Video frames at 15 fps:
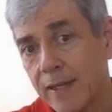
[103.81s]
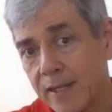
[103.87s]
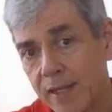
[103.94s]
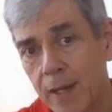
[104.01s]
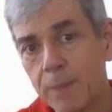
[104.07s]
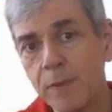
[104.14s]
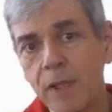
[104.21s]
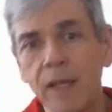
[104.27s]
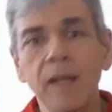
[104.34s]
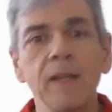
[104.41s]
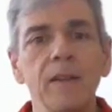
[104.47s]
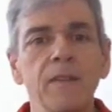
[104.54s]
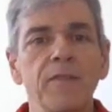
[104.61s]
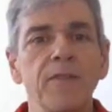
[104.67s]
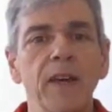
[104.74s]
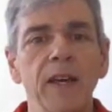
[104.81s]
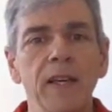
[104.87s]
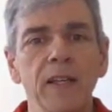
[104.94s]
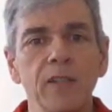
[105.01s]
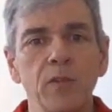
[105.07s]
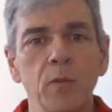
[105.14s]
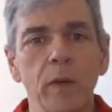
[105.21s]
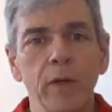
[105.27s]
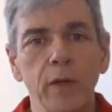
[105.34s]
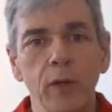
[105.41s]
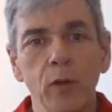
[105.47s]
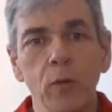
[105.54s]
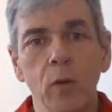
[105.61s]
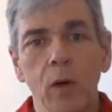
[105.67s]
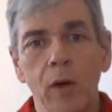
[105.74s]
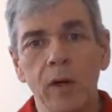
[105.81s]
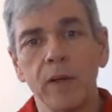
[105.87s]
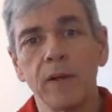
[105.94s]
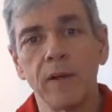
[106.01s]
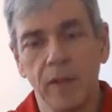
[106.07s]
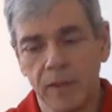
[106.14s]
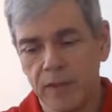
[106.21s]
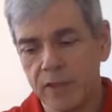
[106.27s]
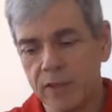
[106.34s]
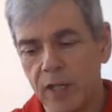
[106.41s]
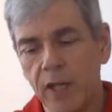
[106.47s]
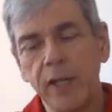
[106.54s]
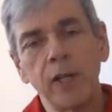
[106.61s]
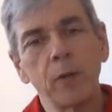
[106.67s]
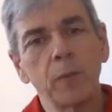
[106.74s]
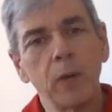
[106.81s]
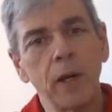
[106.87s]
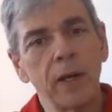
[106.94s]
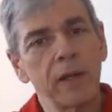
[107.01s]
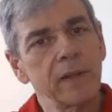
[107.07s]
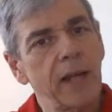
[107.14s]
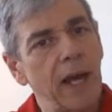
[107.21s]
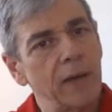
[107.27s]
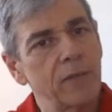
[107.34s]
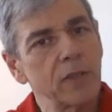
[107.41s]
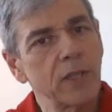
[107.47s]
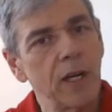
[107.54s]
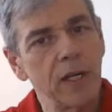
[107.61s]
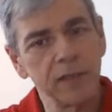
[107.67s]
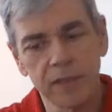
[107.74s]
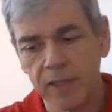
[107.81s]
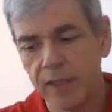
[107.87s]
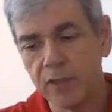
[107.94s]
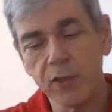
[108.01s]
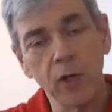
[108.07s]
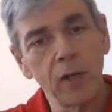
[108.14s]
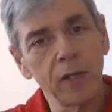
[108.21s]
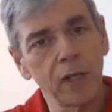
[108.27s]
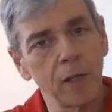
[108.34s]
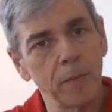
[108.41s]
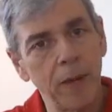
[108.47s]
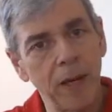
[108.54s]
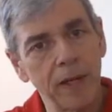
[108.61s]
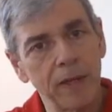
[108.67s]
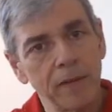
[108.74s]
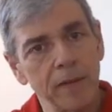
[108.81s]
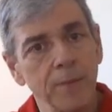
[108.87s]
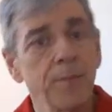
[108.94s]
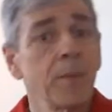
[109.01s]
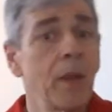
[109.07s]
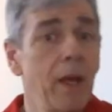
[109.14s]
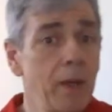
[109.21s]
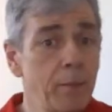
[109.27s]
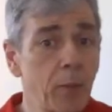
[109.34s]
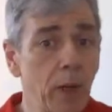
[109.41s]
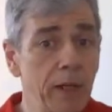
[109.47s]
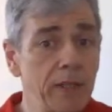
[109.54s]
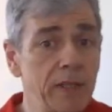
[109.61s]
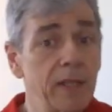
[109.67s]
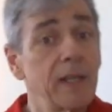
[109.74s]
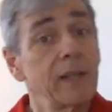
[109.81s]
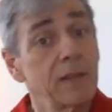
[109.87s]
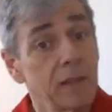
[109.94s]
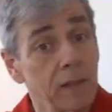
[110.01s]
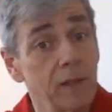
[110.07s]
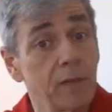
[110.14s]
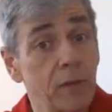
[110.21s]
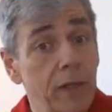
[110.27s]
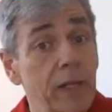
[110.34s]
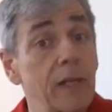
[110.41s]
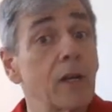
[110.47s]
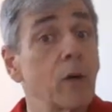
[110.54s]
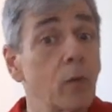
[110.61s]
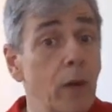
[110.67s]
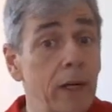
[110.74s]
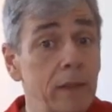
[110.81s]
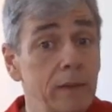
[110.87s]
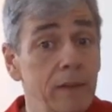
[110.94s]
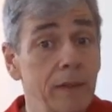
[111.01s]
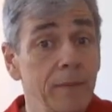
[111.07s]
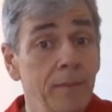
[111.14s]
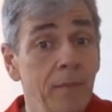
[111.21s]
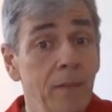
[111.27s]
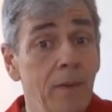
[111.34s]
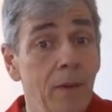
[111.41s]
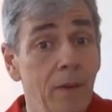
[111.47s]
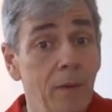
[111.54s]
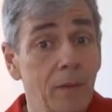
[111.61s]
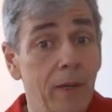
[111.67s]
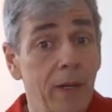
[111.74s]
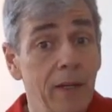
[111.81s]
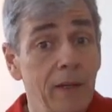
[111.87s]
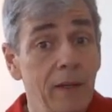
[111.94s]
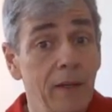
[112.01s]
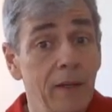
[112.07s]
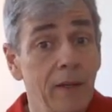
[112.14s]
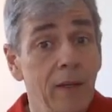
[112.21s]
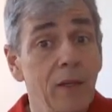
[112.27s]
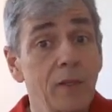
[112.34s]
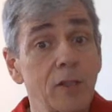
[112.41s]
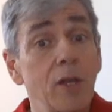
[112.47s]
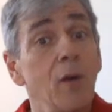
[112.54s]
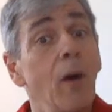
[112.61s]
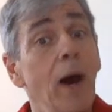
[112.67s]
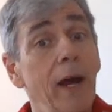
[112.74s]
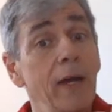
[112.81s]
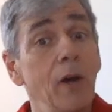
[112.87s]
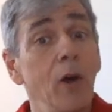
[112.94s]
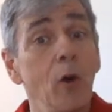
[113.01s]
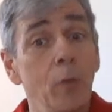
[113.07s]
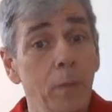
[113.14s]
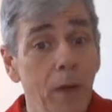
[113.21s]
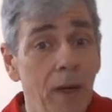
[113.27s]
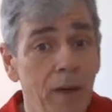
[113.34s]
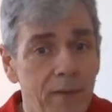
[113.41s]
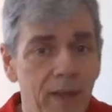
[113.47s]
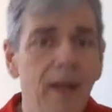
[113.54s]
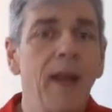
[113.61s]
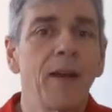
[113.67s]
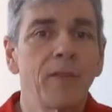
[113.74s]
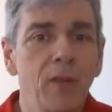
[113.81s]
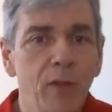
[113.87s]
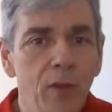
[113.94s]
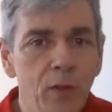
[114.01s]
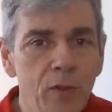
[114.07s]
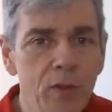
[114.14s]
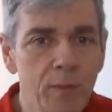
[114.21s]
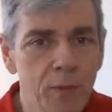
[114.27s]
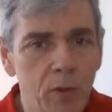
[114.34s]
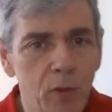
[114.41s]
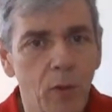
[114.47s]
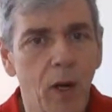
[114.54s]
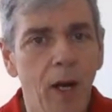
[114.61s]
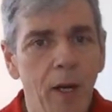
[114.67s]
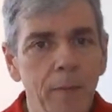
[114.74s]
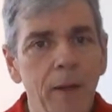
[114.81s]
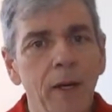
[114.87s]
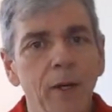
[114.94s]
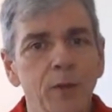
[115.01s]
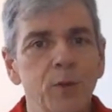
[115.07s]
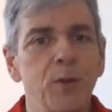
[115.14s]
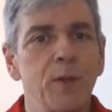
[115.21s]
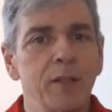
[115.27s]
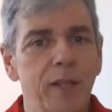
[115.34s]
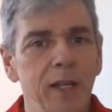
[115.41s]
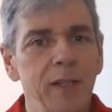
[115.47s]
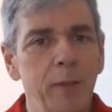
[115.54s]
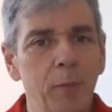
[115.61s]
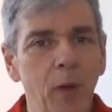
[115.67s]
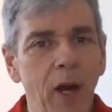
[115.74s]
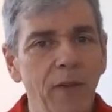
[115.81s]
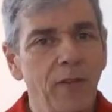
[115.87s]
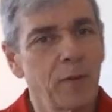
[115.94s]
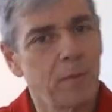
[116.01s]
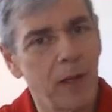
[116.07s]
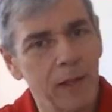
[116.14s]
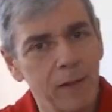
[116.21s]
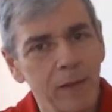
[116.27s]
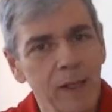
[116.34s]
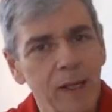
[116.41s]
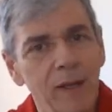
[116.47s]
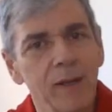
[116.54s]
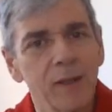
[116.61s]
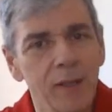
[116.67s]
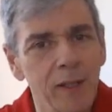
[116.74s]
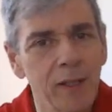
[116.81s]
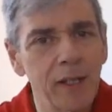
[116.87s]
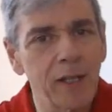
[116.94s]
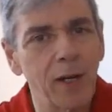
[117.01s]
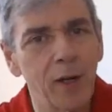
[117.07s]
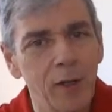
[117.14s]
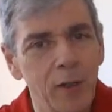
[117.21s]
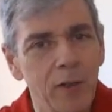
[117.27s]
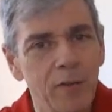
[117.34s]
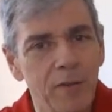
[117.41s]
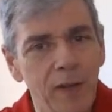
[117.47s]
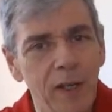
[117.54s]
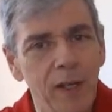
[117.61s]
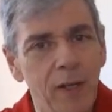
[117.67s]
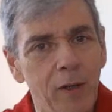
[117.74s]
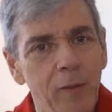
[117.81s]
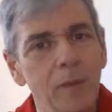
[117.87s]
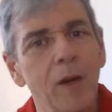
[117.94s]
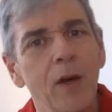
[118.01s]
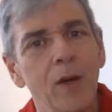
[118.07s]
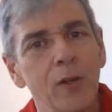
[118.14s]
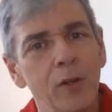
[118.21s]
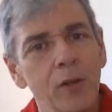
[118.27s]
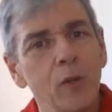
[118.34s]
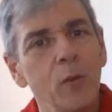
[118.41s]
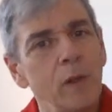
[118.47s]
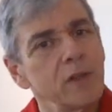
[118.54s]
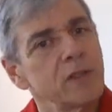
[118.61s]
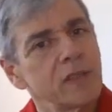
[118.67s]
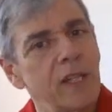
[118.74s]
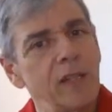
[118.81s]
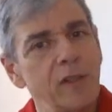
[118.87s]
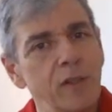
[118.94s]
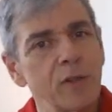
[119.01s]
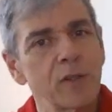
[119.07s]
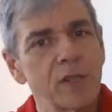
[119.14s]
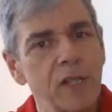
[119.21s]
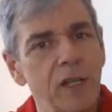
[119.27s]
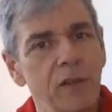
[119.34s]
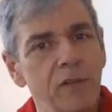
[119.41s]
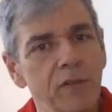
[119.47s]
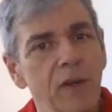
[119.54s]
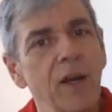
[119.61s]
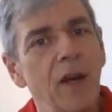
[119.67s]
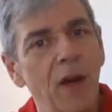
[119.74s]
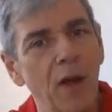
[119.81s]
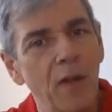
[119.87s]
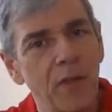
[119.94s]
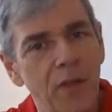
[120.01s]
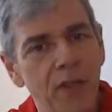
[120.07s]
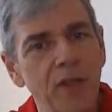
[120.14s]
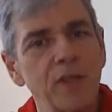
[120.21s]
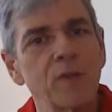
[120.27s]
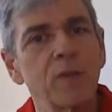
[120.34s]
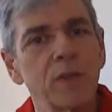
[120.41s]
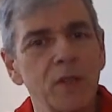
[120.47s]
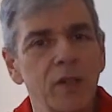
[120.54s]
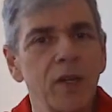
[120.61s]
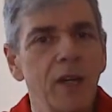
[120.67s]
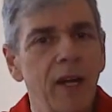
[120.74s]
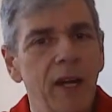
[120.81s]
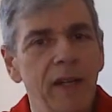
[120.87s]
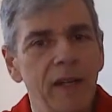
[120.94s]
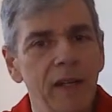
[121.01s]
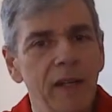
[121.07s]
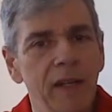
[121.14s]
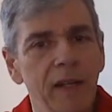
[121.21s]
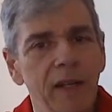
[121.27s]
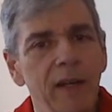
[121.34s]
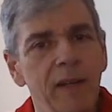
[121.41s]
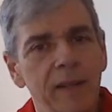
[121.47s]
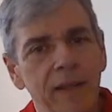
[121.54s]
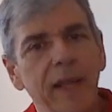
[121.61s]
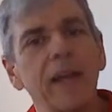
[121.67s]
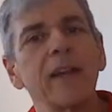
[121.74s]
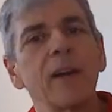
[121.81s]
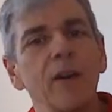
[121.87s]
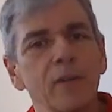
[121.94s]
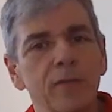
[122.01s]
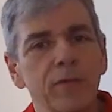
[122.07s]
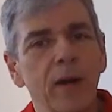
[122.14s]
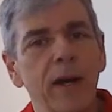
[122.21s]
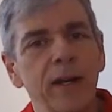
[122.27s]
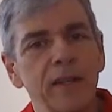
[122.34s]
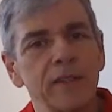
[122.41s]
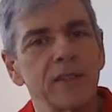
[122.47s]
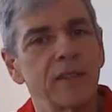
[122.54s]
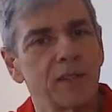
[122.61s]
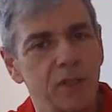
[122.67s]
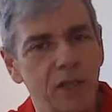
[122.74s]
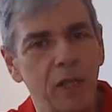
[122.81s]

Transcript: except in the phase where you are designing your product, advertising it, talking about it, and pricing it and delivering it correctly, okay? So I hope that after you subscribe to The Daily Profit by clicking on the link under the video, you will say to yourself, this was a good idea, getting on Frank's